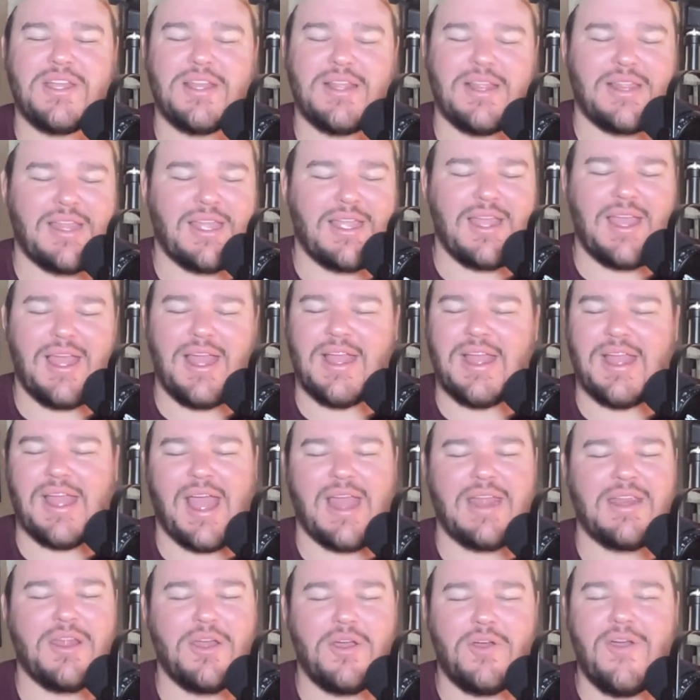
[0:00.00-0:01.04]
Like I
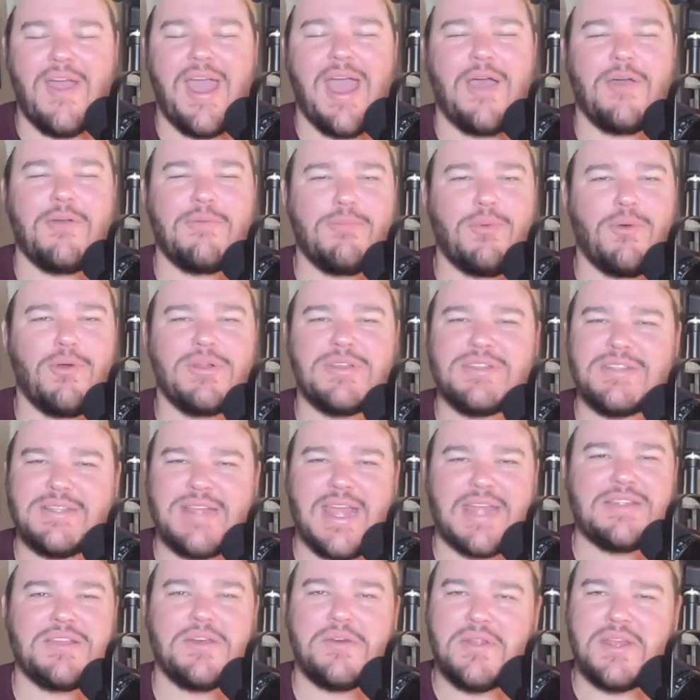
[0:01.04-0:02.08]
know how important
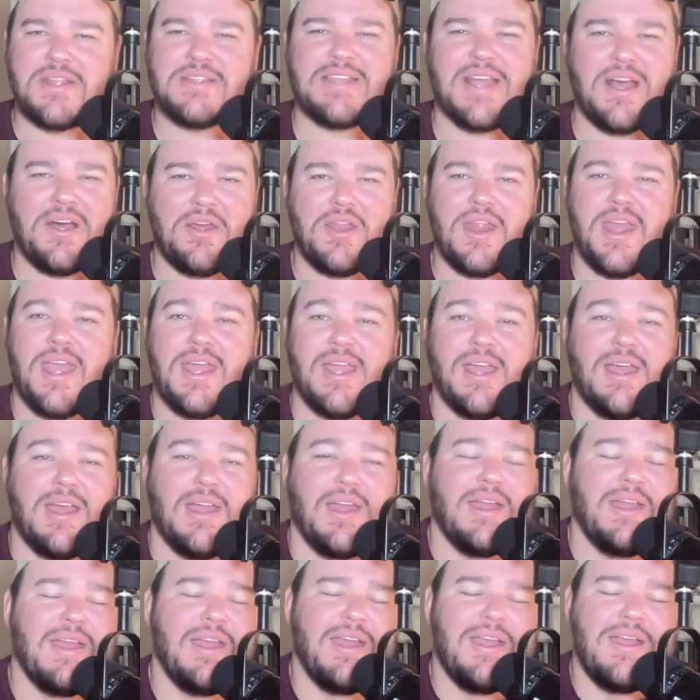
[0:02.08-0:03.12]
Daytona and Talladega
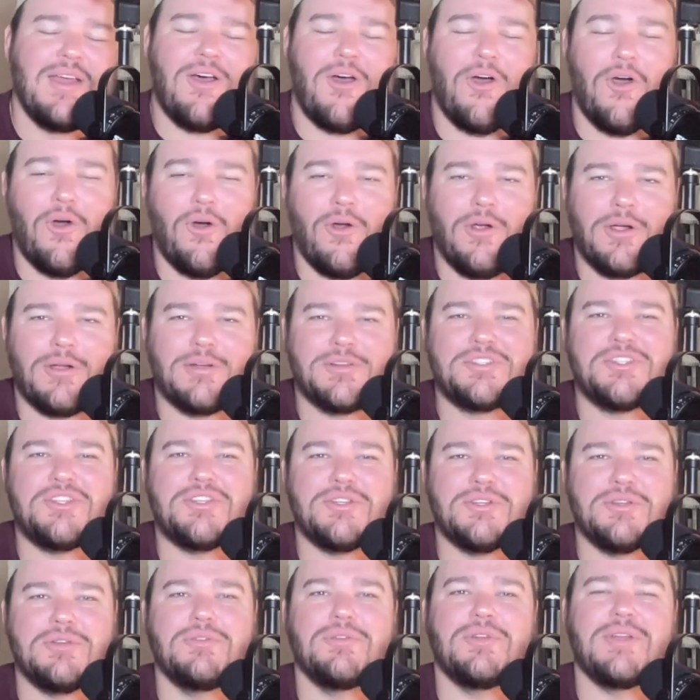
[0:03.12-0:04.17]
are
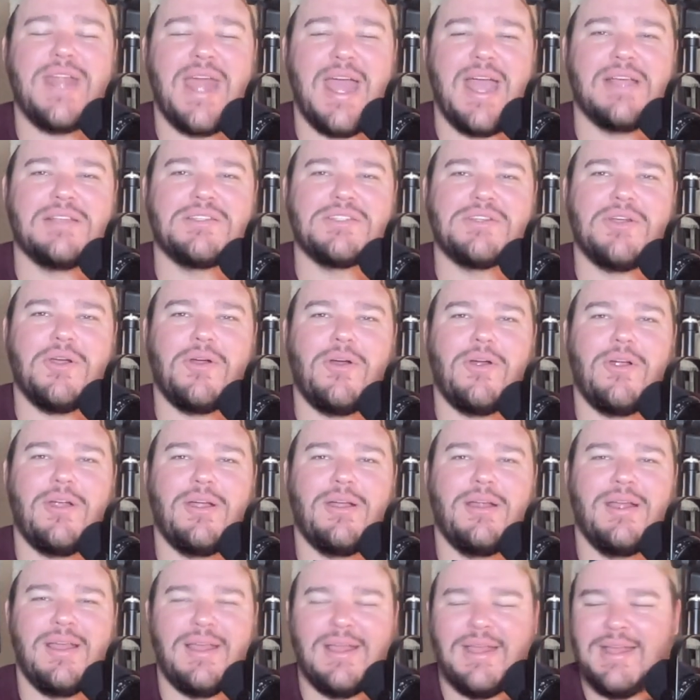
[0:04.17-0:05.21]
to NASCAR.
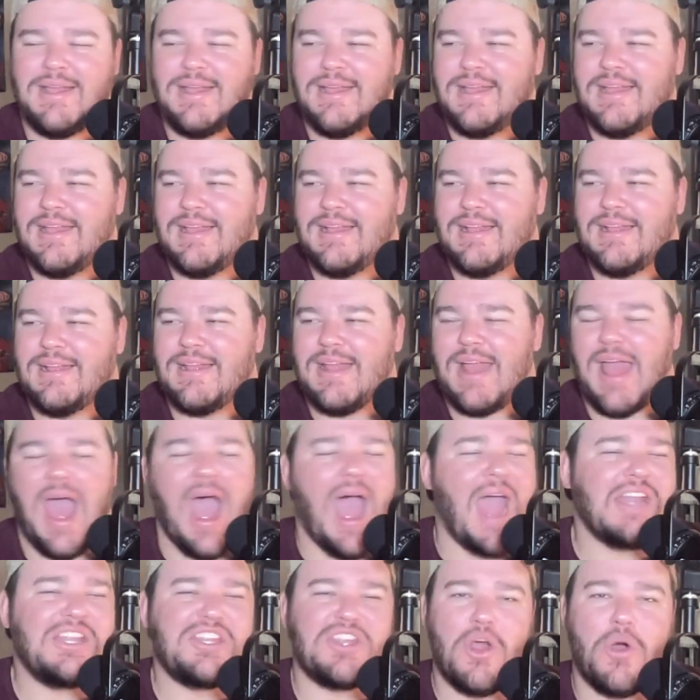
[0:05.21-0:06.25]

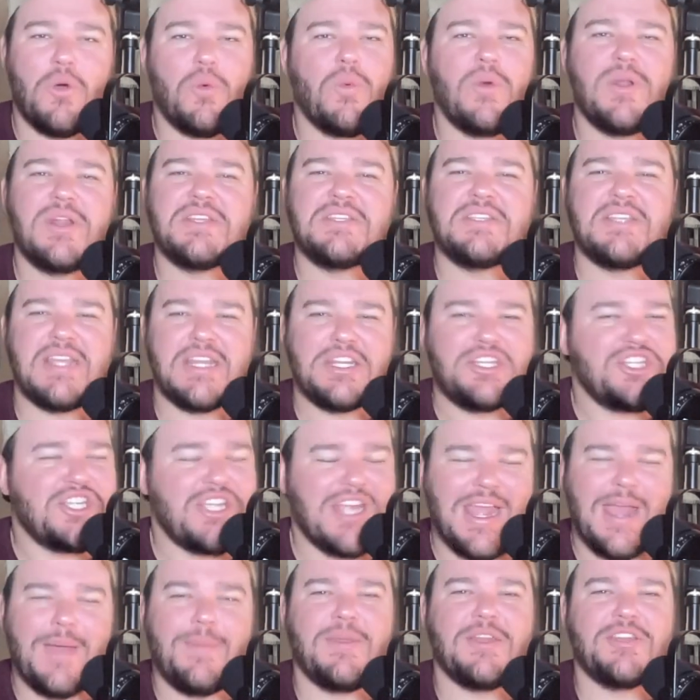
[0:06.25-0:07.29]
I don't want to see a
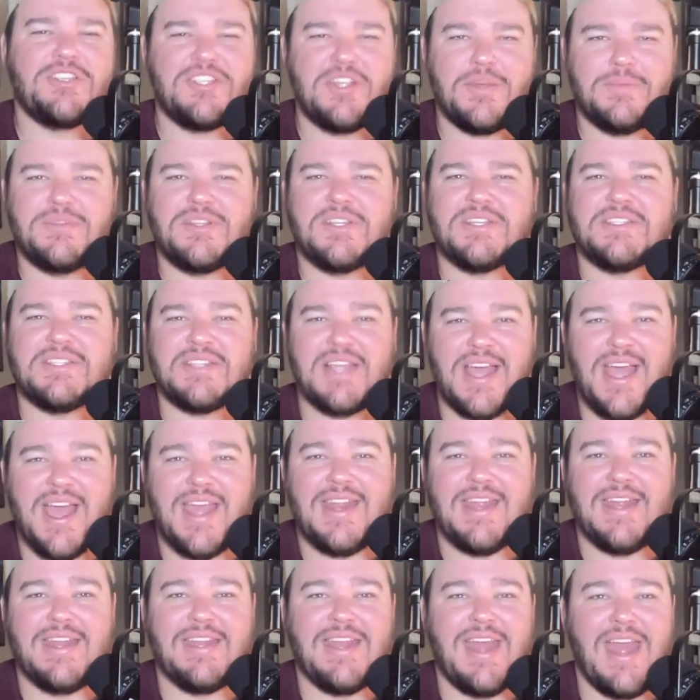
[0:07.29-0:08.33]
championship
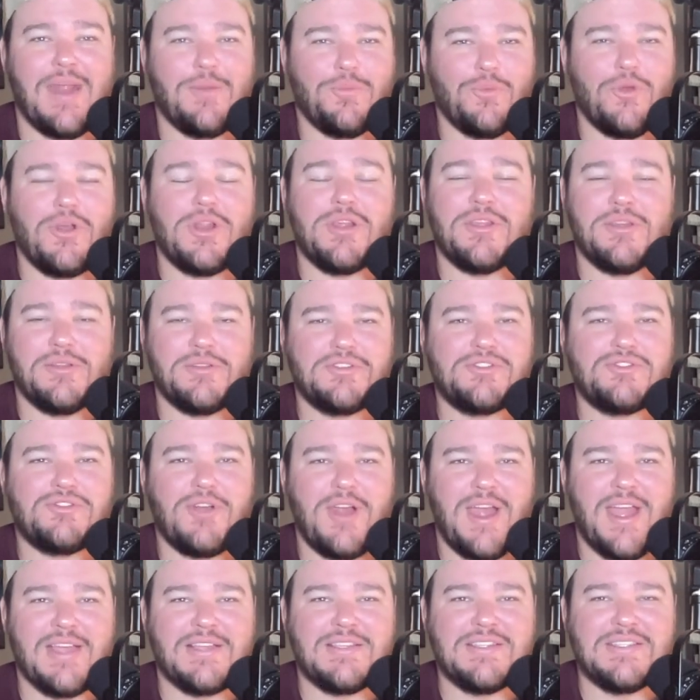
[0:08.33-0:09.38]
decided at one of those
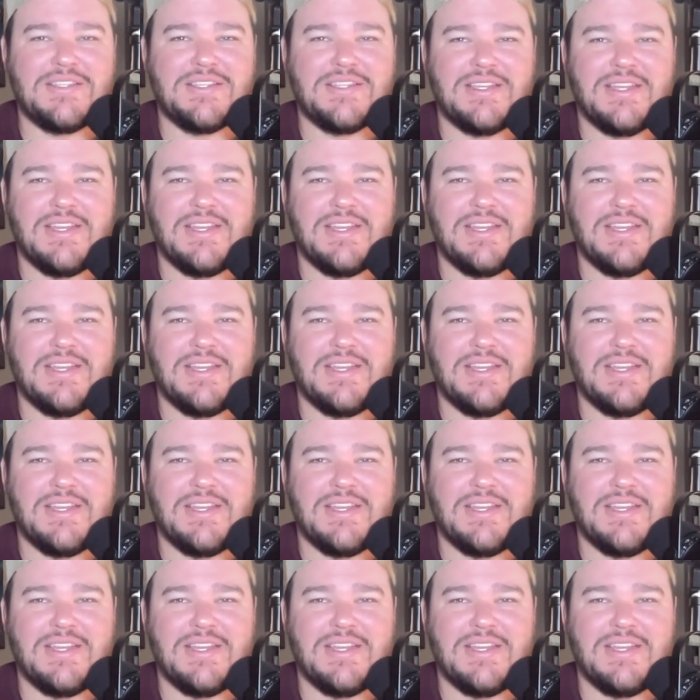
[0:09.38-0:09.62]
tracks.